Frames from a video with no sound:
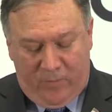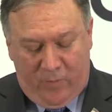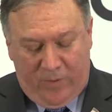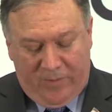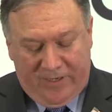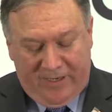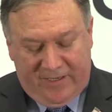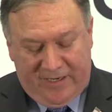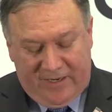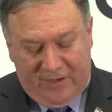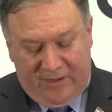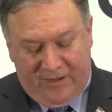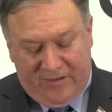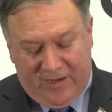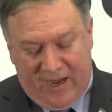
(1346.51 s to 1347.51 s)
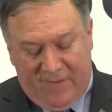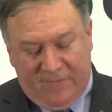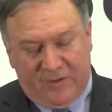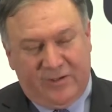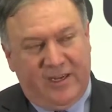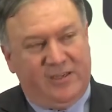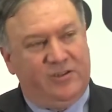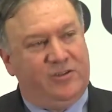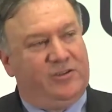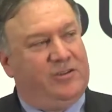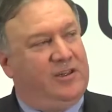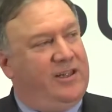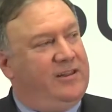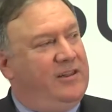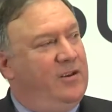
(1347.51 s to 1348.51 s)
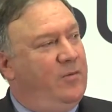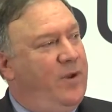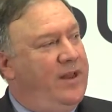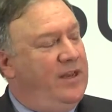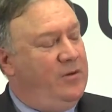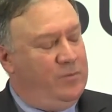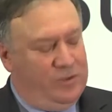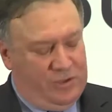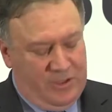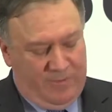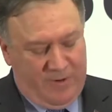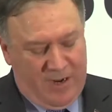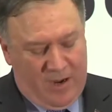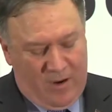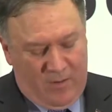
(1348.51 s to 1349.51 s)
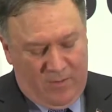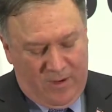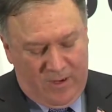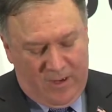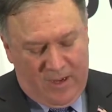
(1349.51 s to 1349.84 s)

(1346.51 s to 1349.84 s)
We will continue these conversations to let the Iranian regime know